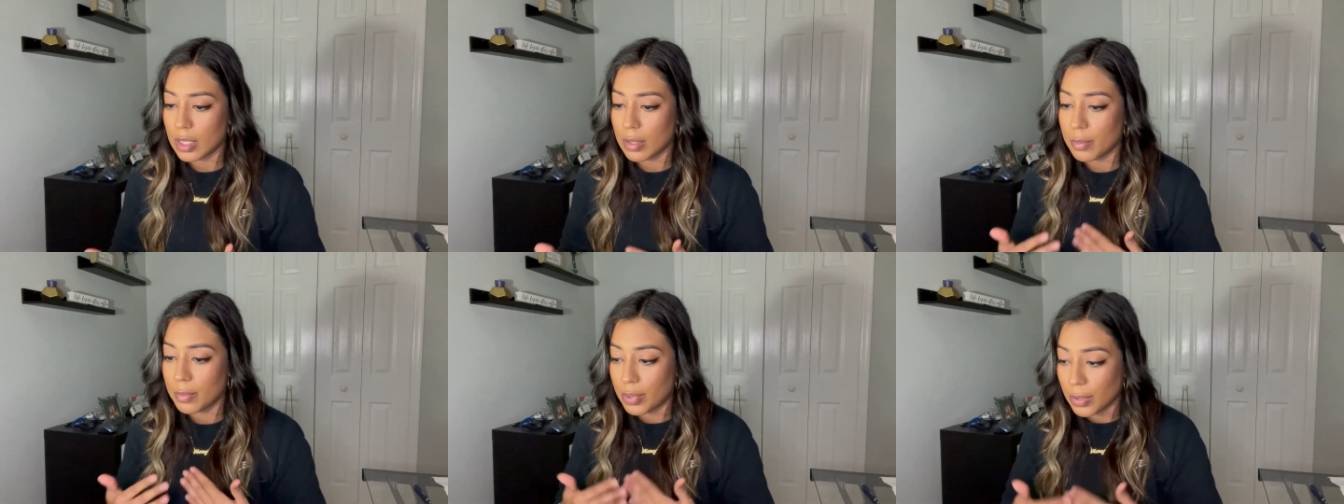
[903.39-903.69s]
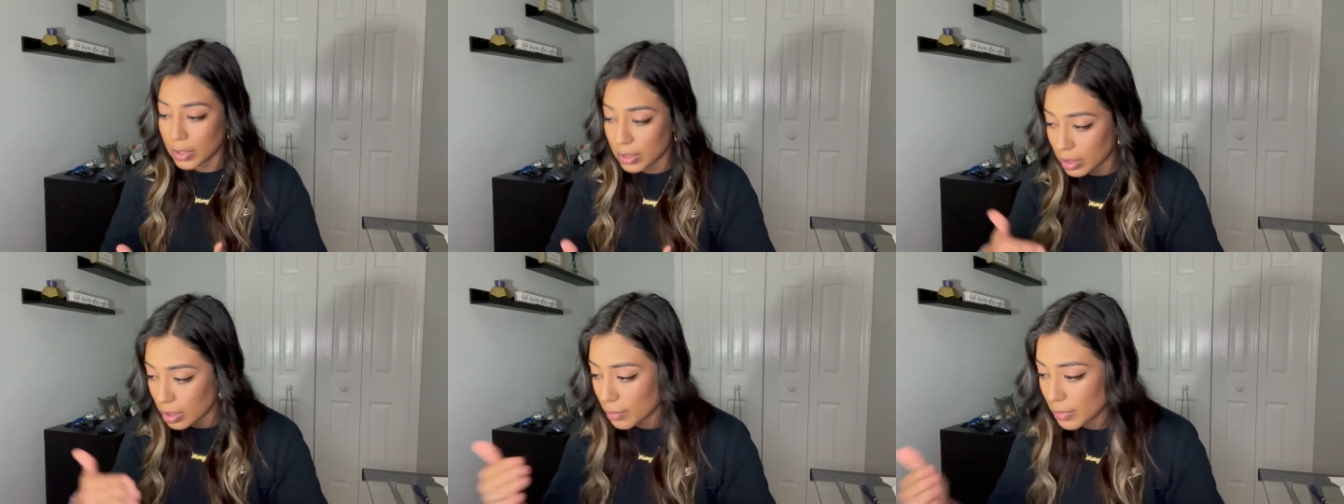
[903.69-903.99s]

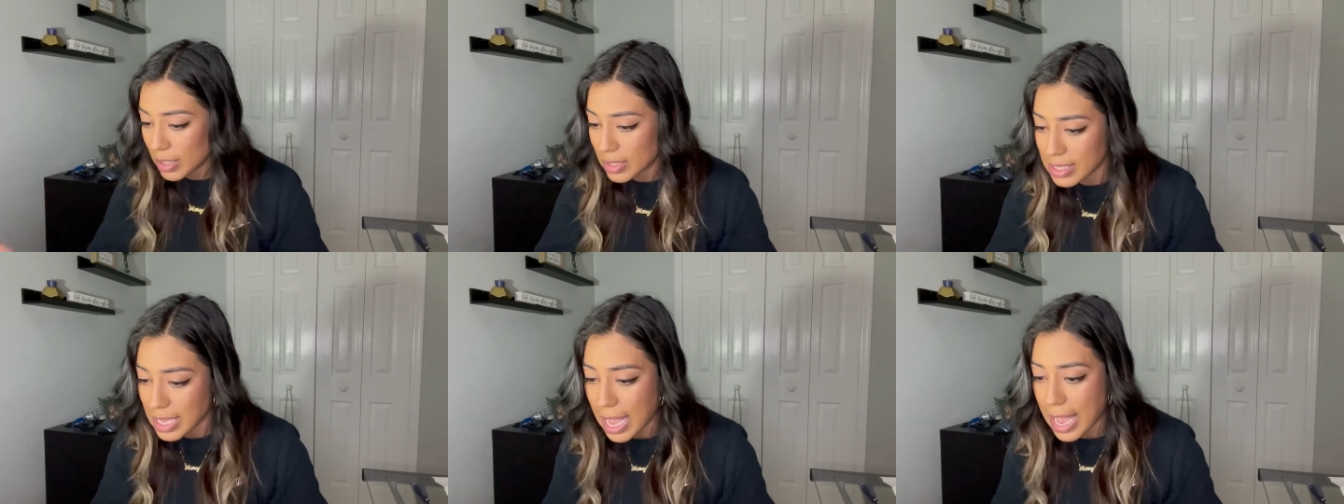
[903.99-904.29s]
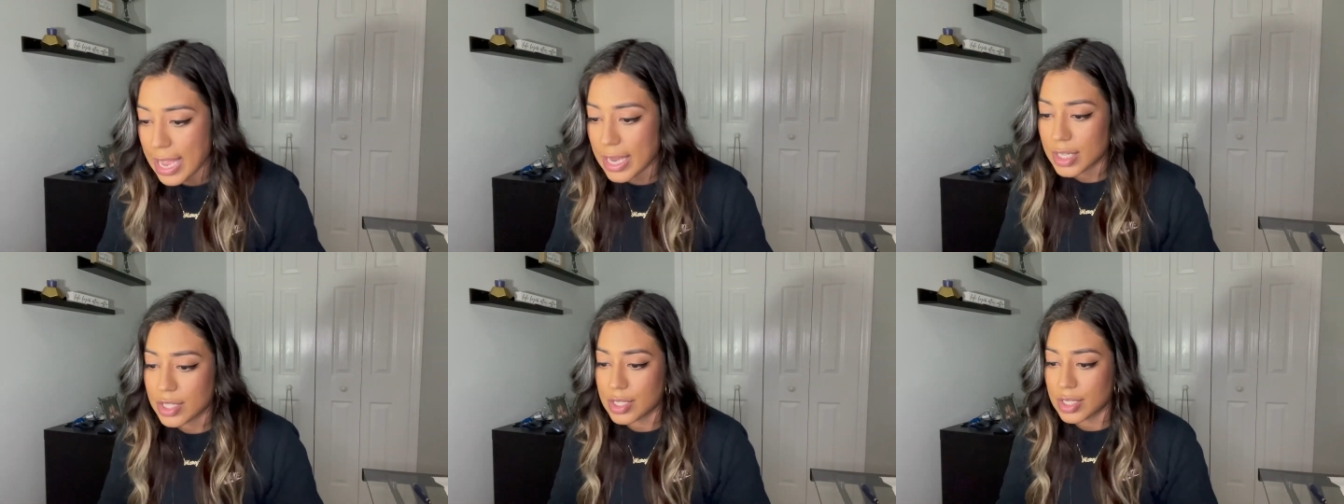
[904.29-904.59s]
Put them into
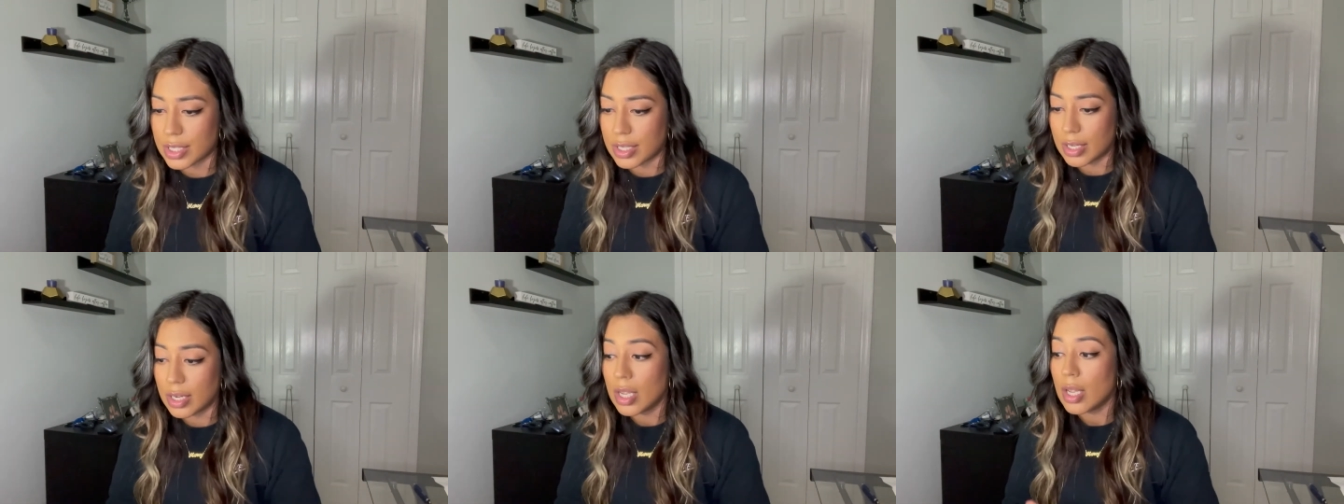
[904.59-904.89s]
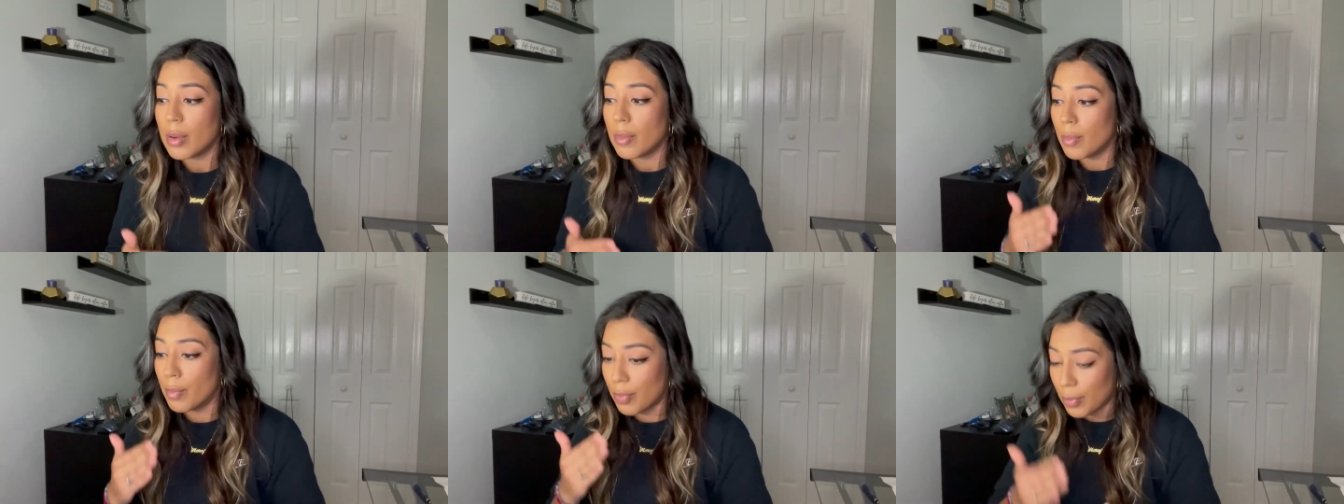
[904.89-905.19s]
action.
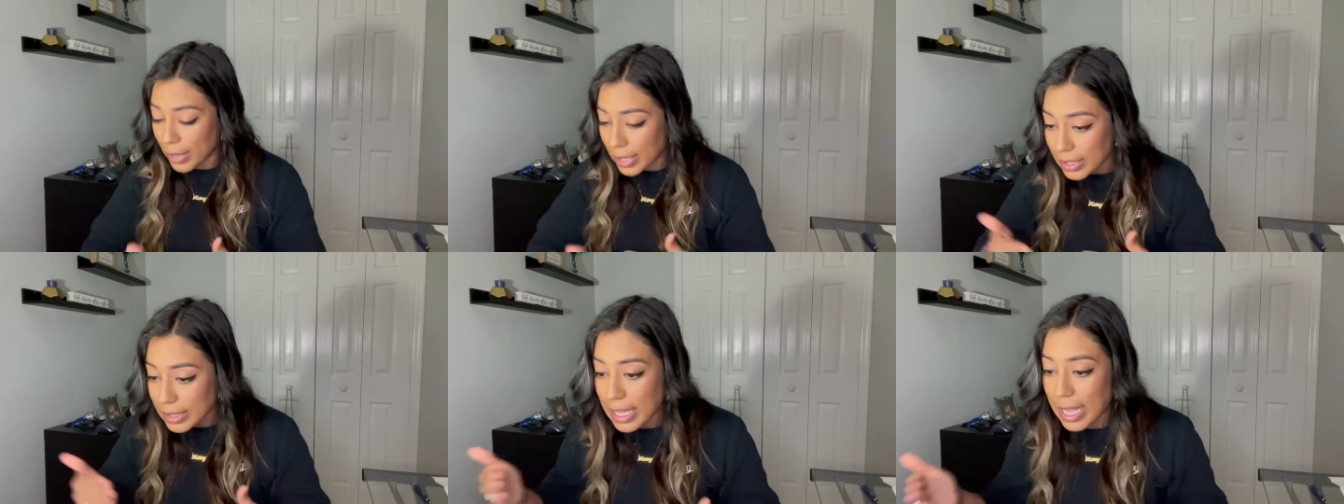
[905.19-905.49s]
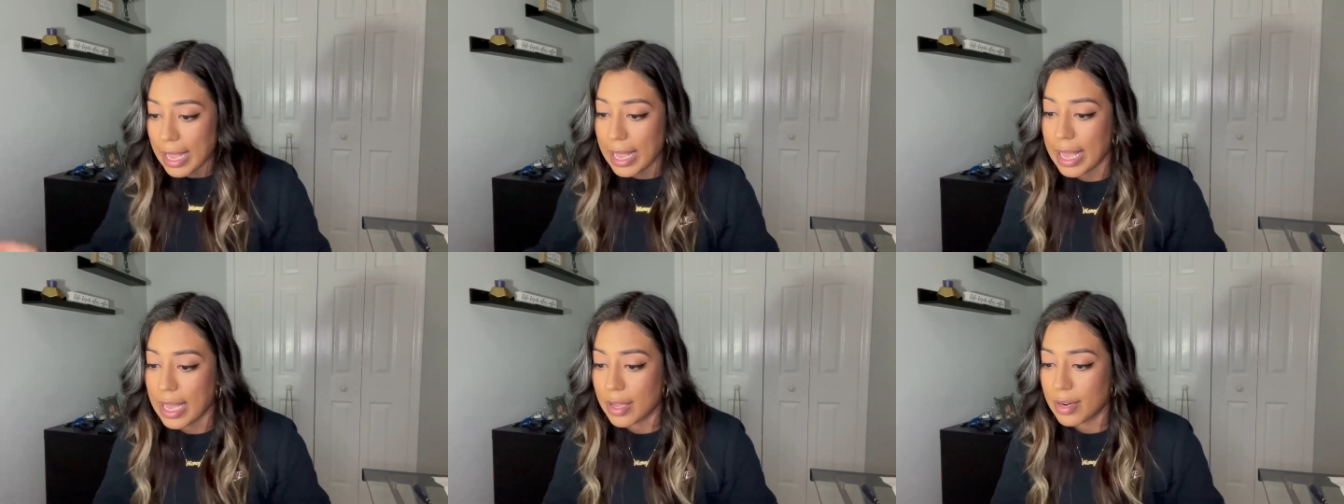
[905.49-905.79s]
Bring
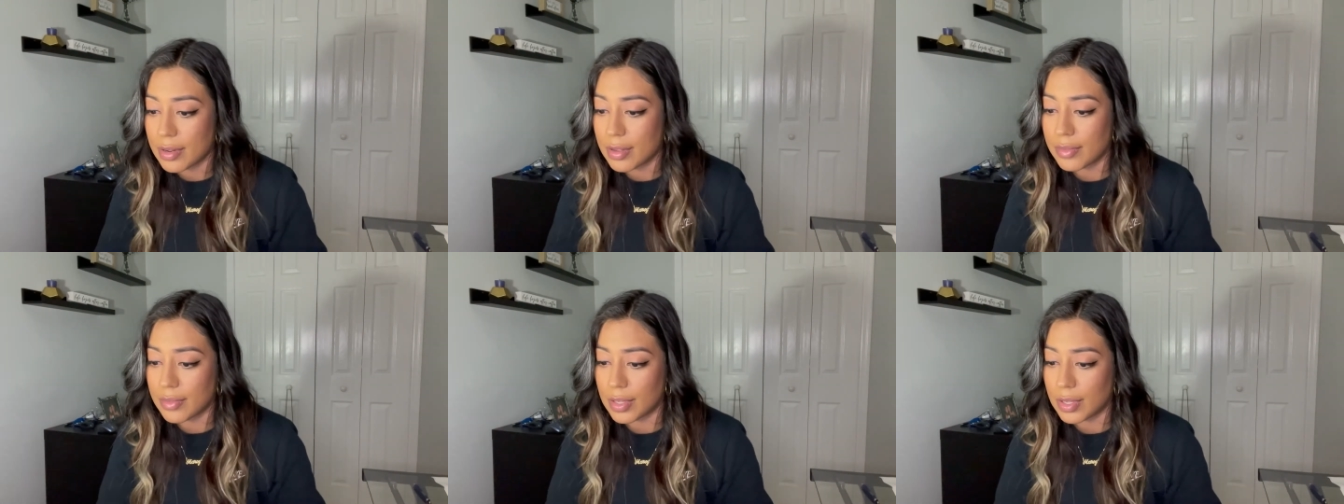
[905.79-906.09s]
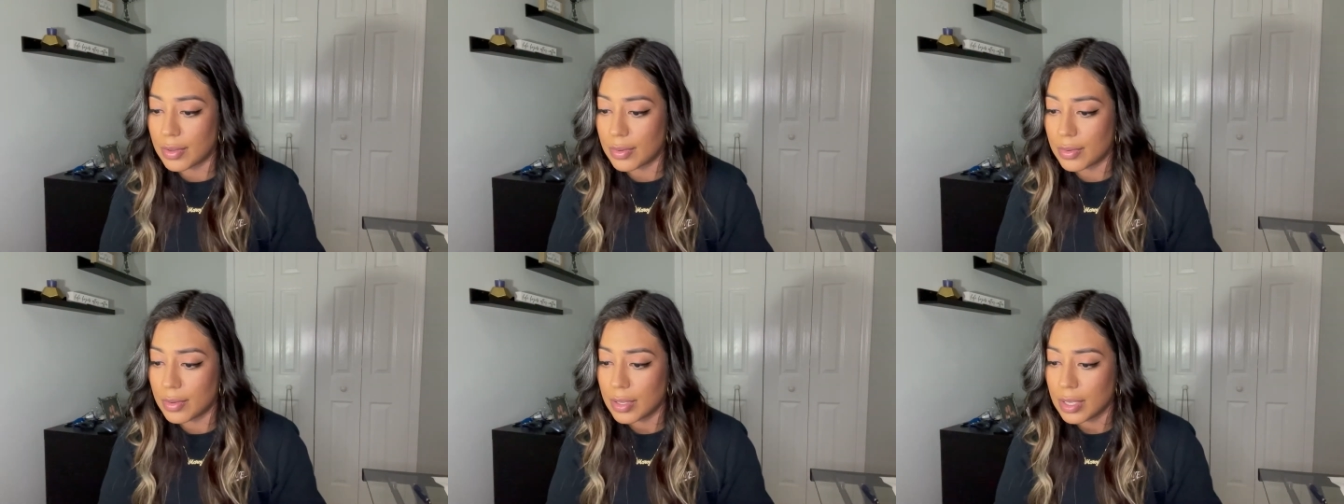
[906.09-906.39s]
that out of
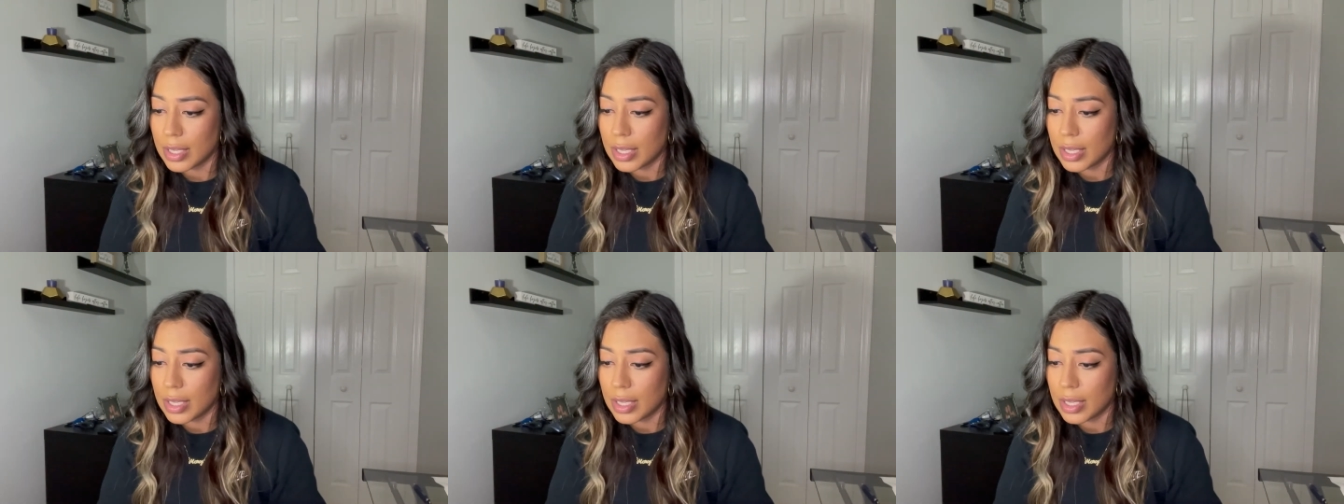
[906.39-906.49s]
you.